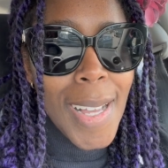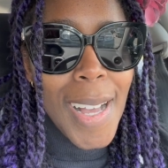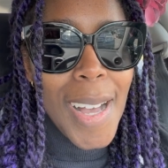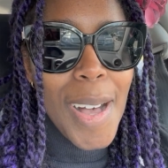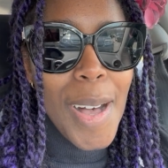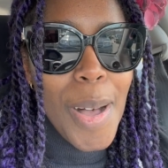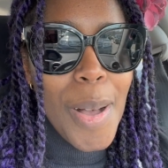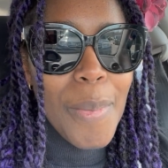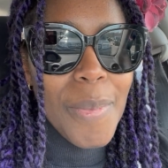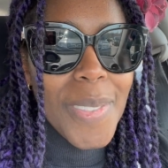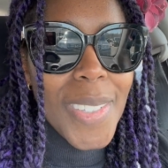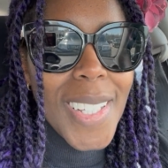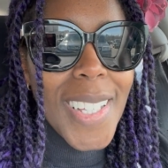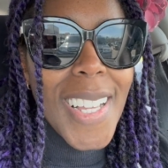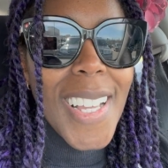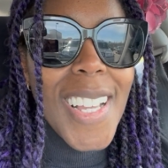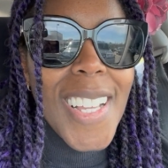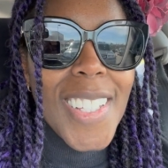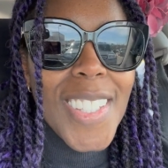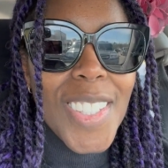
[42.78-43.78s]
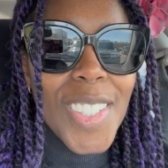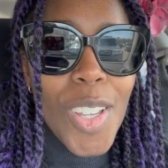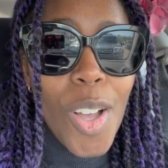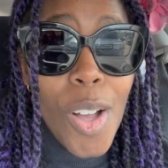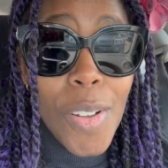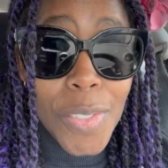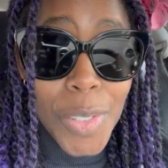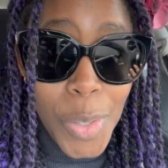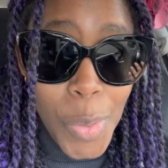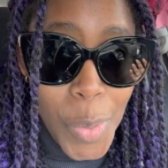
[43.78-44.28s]
um,
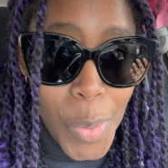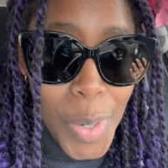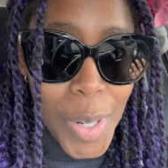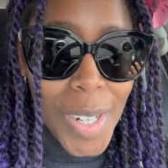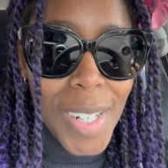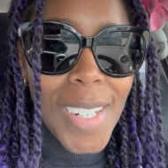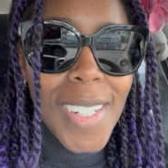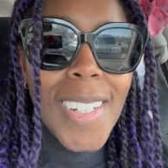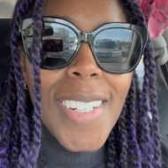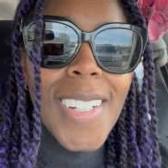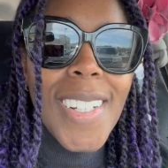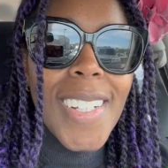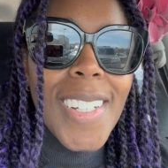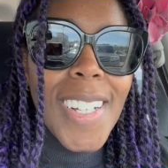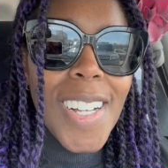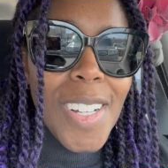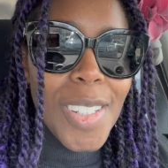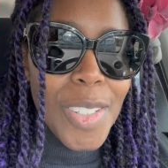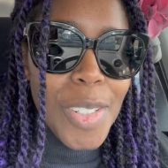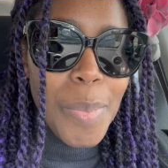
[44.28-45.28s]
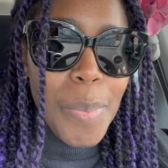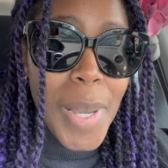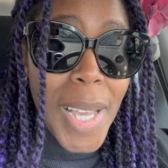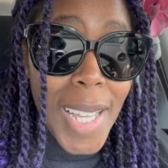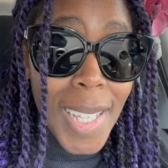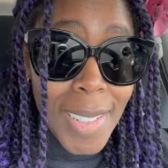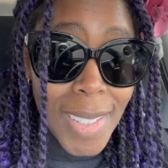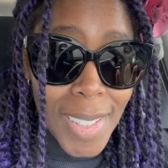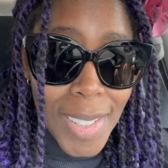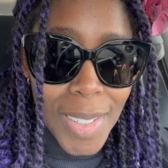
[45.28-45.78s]
soft core colored
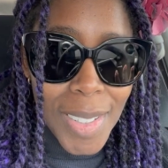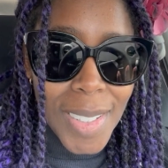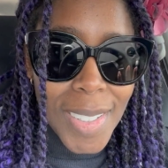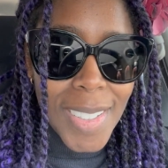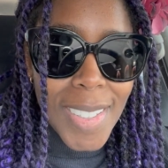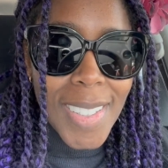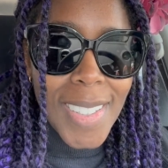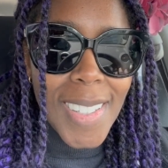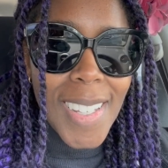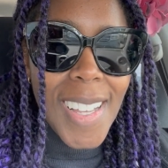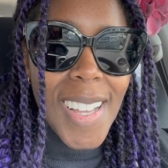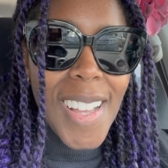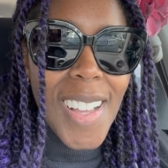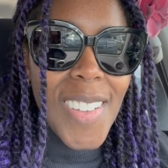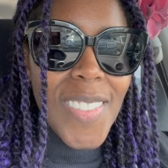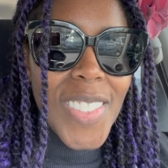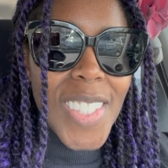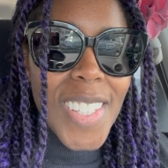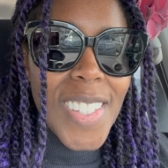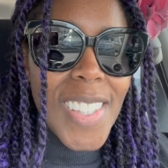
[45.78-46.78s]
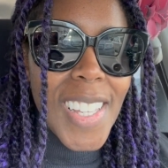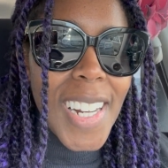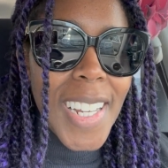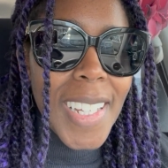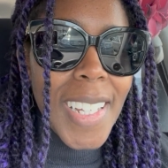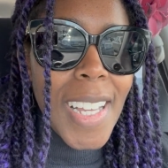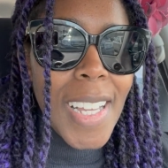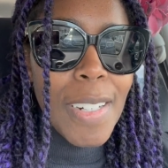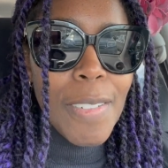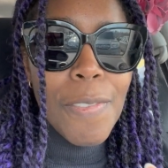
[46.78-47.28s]
pencils um, so that I can
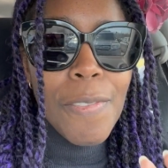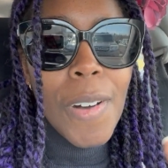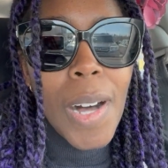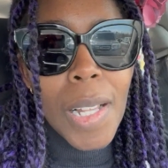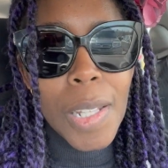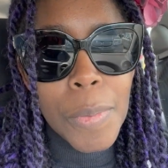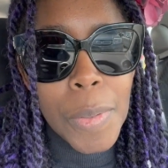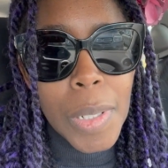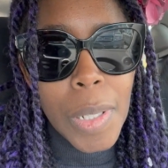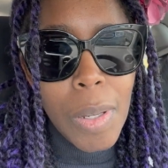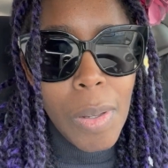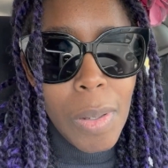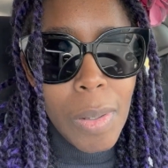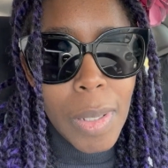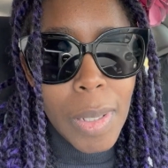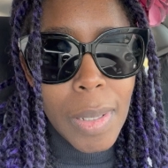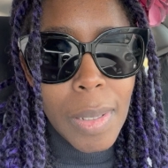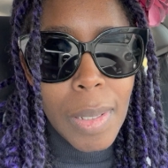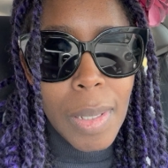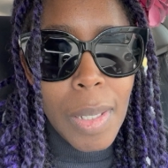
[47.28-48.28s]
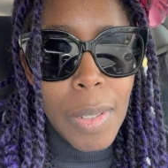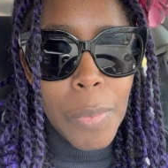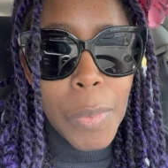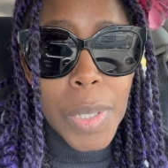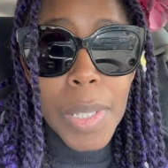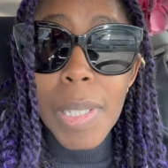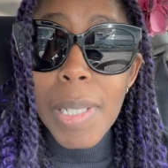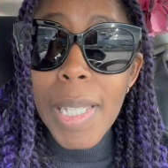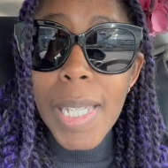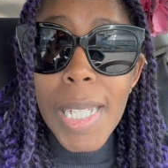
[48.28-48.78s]
kind of follow along with
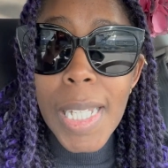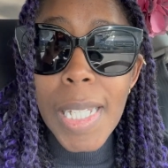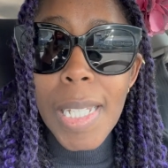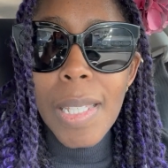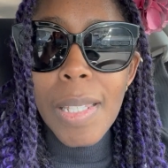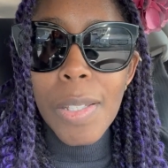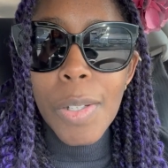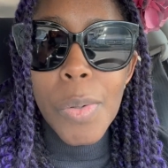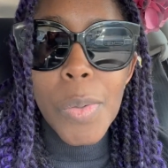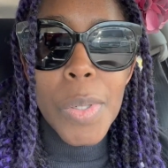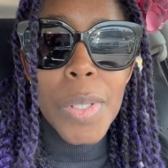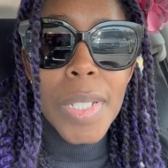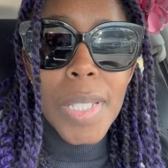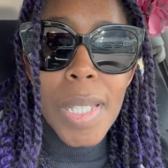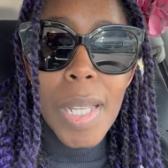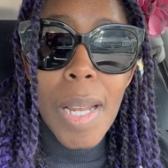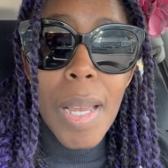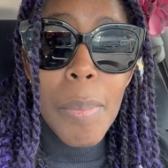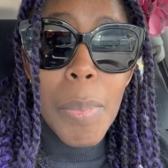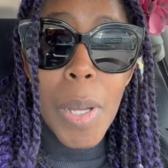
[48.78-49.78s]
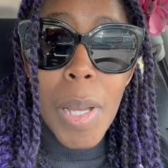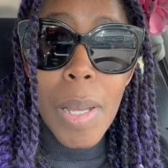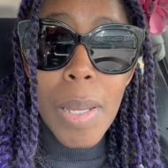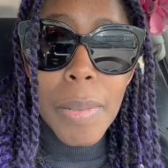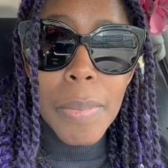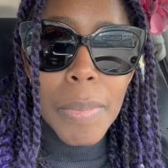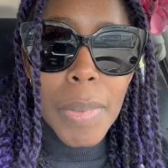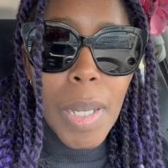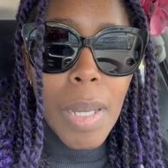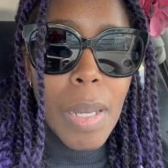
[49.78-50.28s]
the lady in the course that I bought
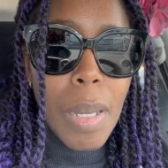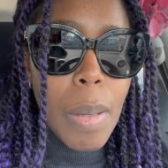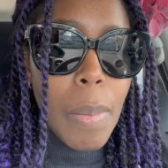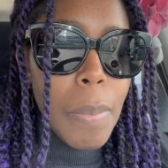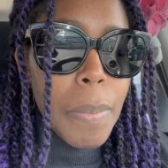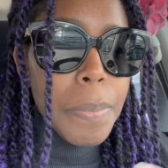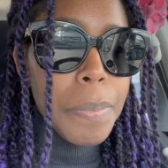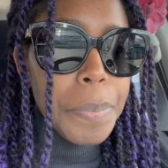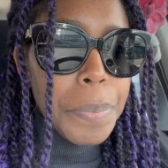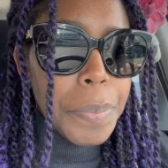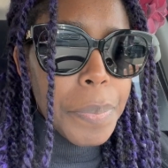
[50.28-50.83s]
um,